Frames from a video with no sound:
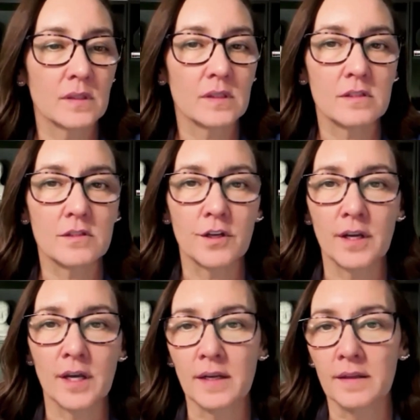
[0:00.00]
So
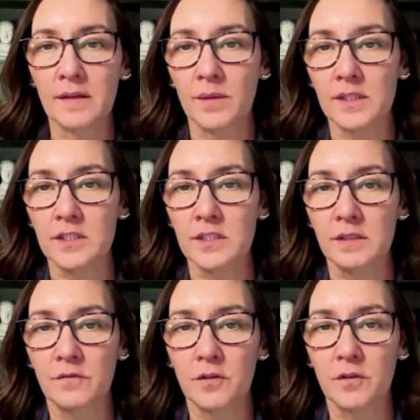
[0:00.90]
another
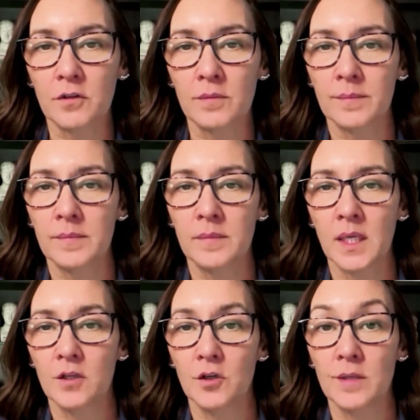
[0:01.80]
question from
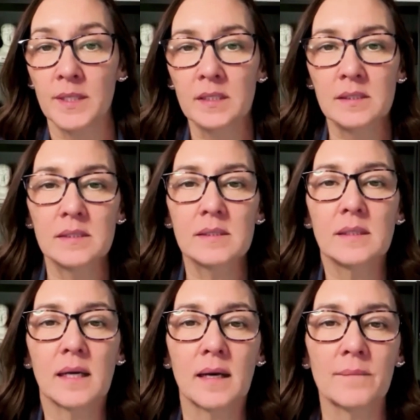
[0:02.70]
Anonymous.
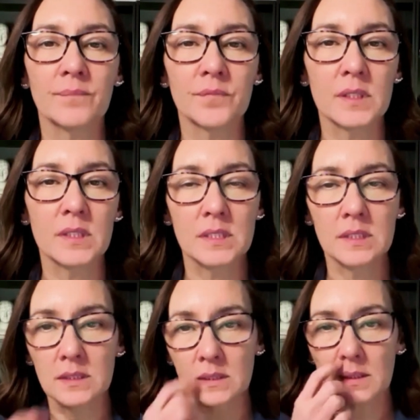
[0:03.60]

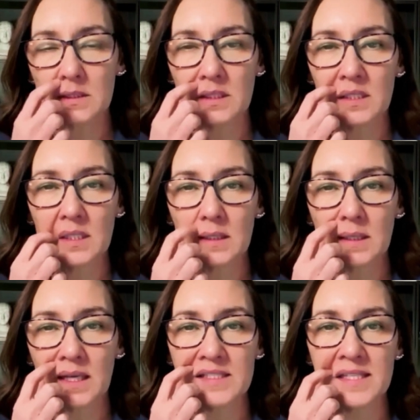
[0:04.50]
Just
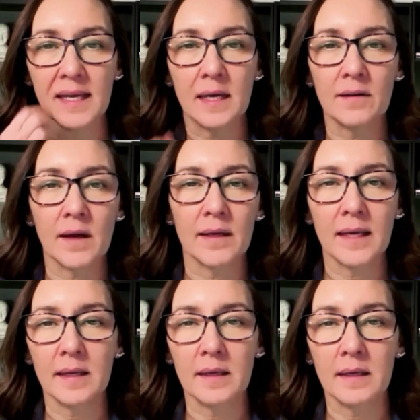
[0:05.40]
they say
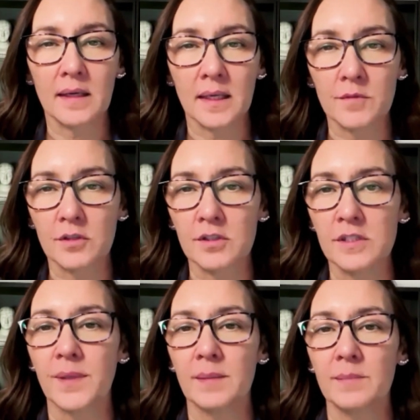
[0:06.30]
I come
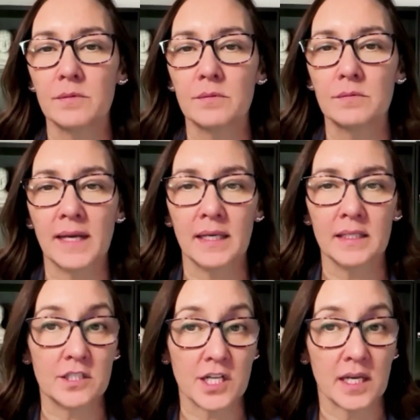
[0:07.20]
across people ready
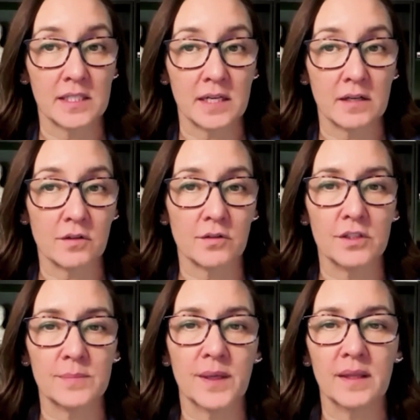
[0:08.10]
to change alcohol
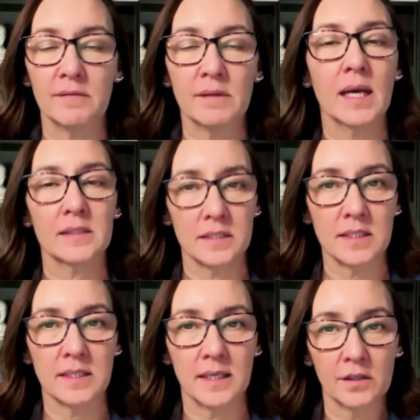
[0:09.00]
use, but they're reluctant
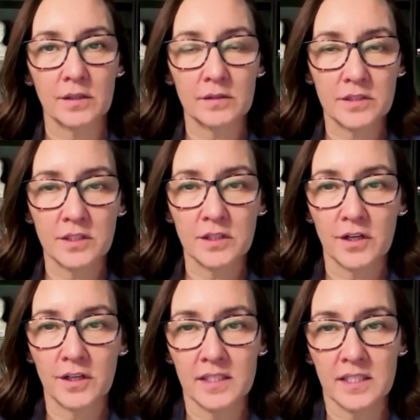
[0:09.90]
to go
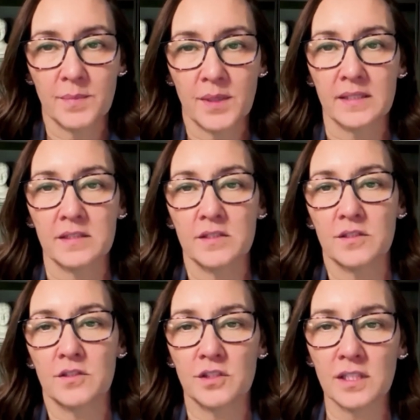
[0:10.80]
to their GPs
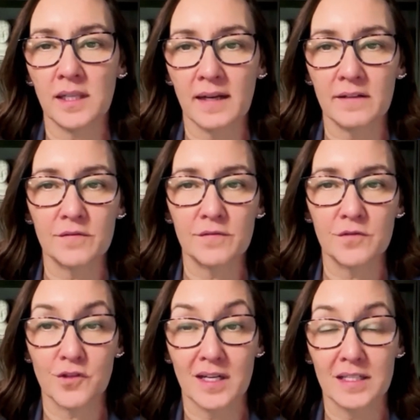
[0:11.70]
due to lack of
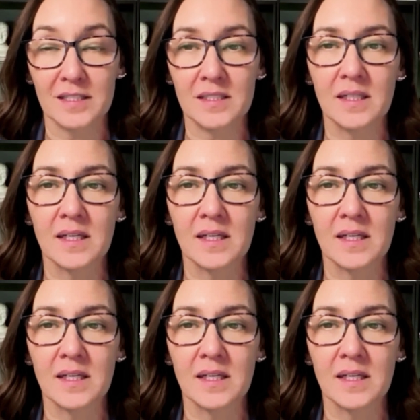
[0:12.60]
trust,